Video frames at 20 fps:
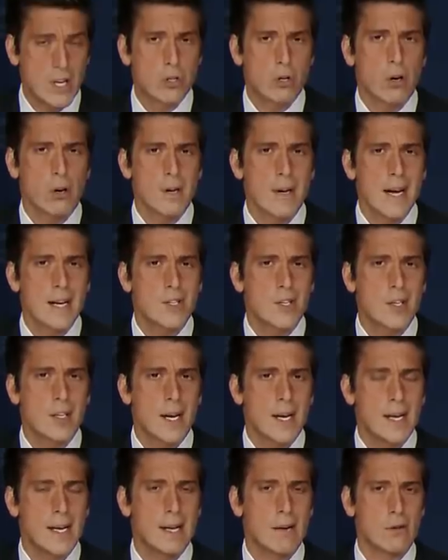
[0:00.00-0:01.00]
We turn next
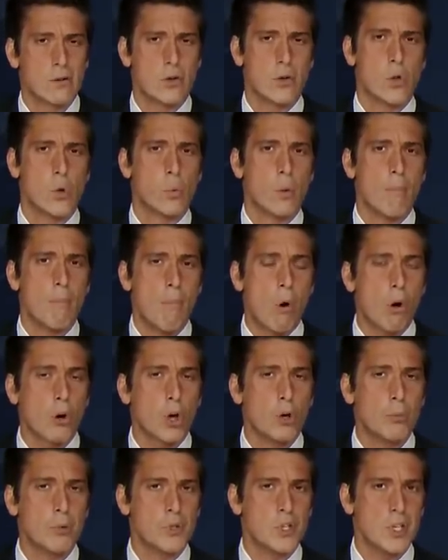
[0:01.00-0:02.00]
tonight here to the
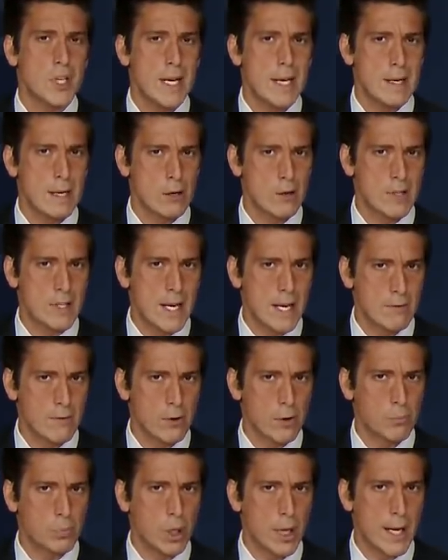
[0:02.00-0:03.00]
remarkable scene near
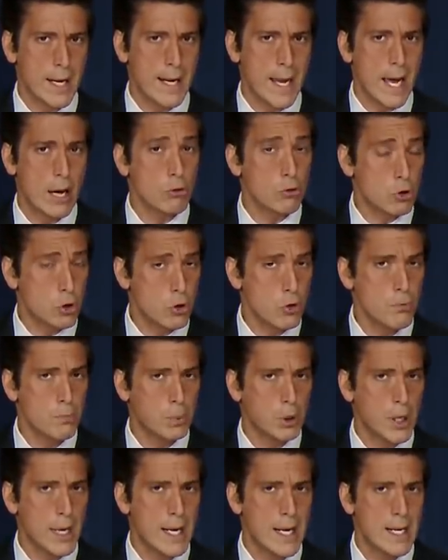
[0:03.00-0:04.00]
Denver playing out. Two
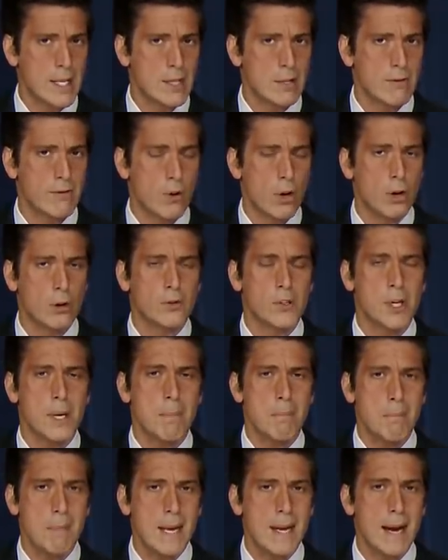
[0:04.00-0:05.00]
planes involved in
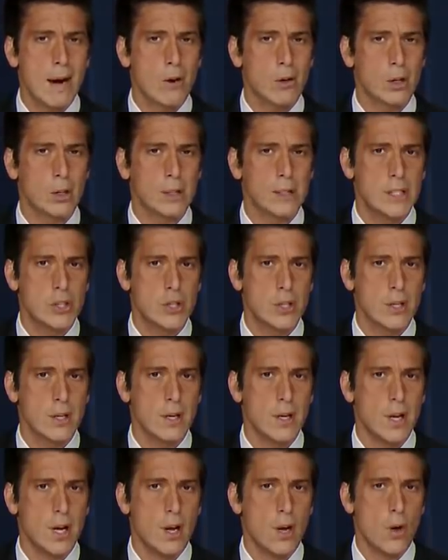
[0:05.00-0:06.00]
a midair
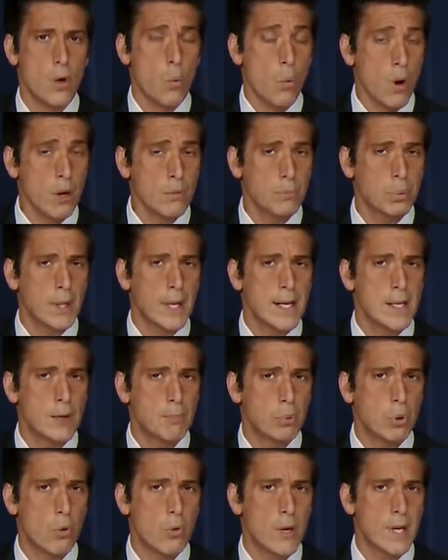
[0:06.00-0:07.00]
collision. One plane
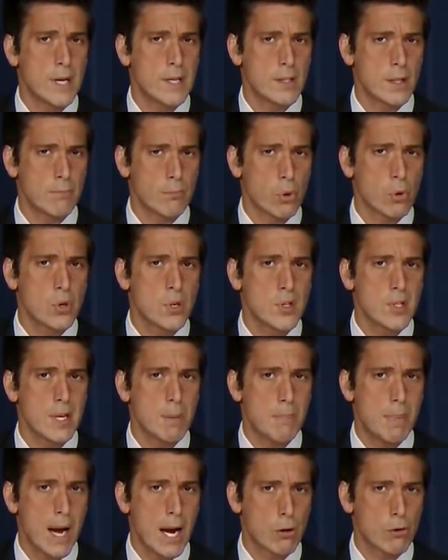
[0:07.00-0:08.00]
deploying its emergency
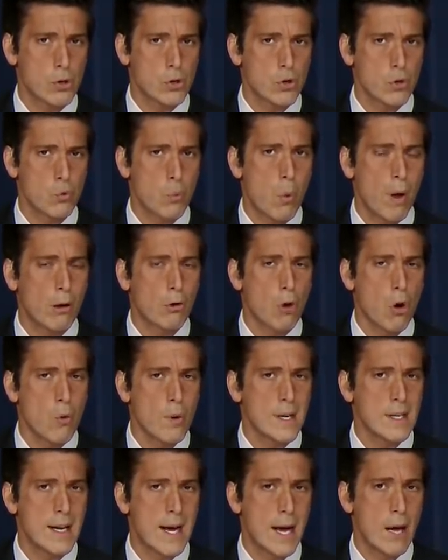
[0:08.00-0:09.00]
parachute while
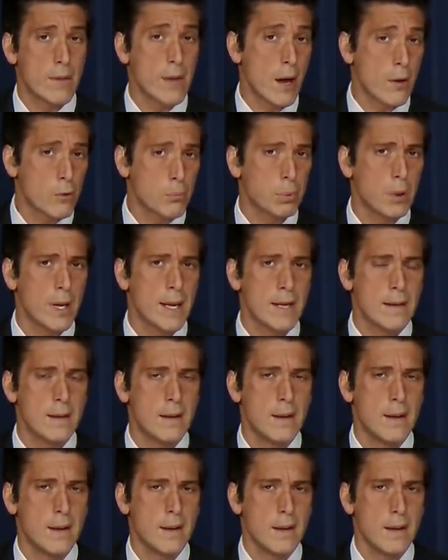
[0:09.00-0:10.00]
going down. The other plane,
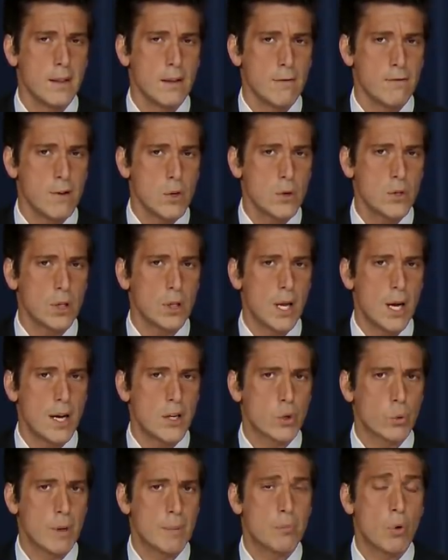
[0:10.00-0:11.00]
the
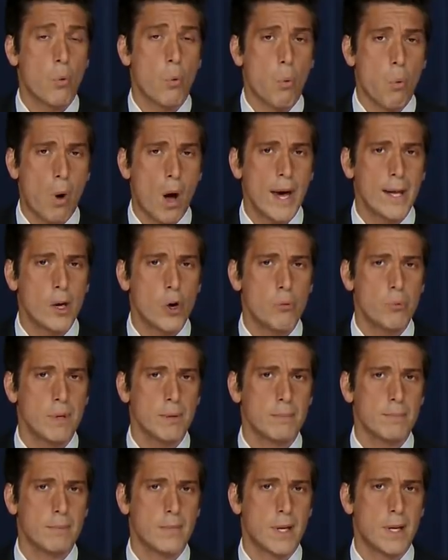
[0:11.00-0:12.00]
fuselage, ripped wide
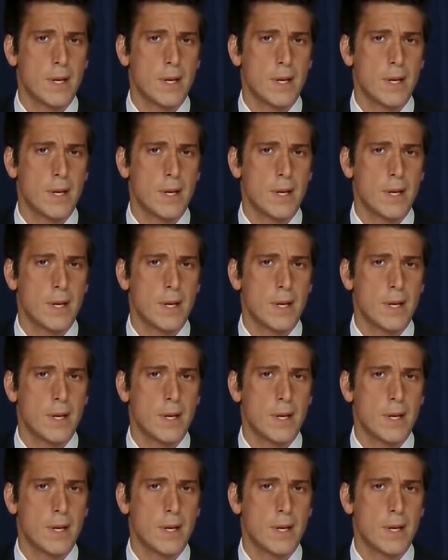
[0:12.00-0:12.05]
open.